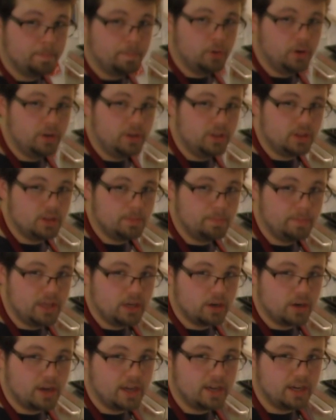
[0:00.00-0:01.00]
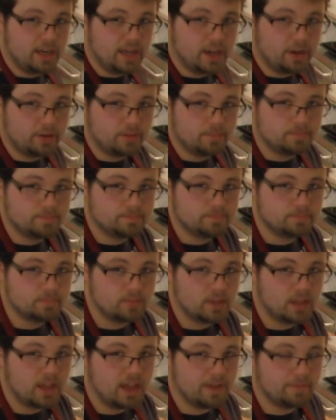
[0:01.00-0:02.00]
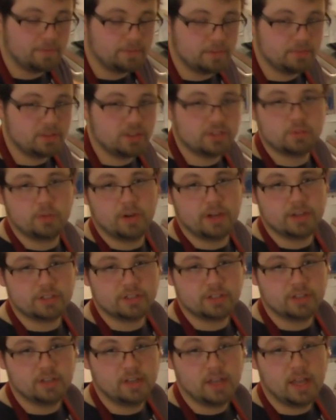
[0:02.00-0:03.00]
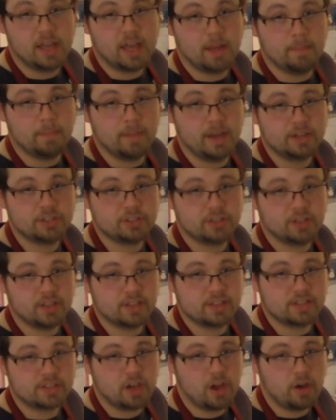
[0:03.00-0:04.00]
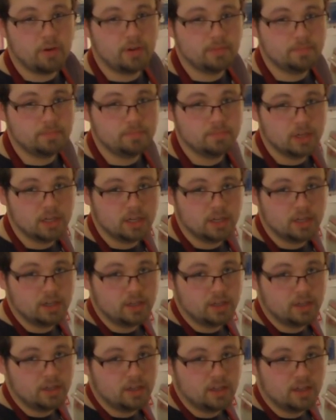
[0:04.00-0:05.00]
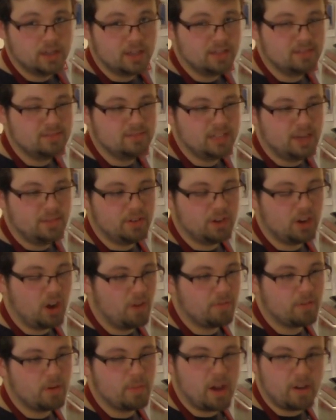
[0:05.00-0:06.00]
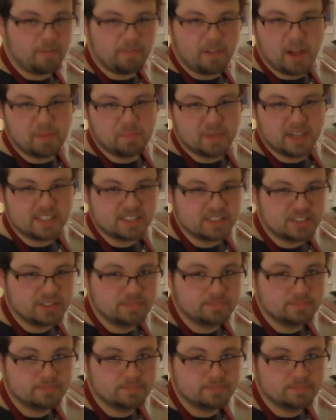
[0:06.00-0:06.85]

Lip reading: put the beater head down and flip the switch and make sure that it's going. Leave it go for about 5 minutes.